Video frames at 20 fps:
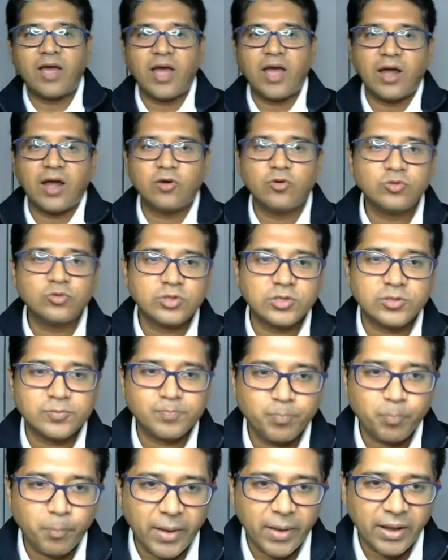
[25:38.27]
another
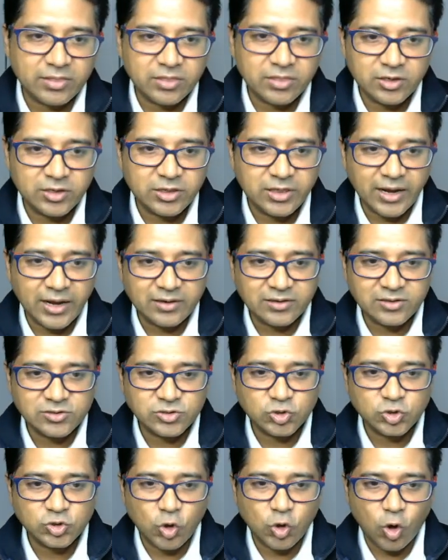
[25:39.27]
method that
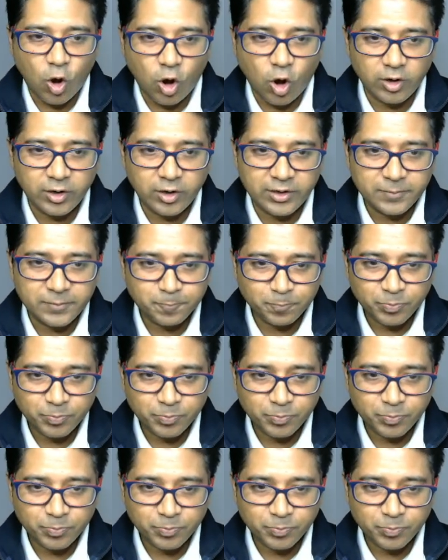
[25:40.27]
is called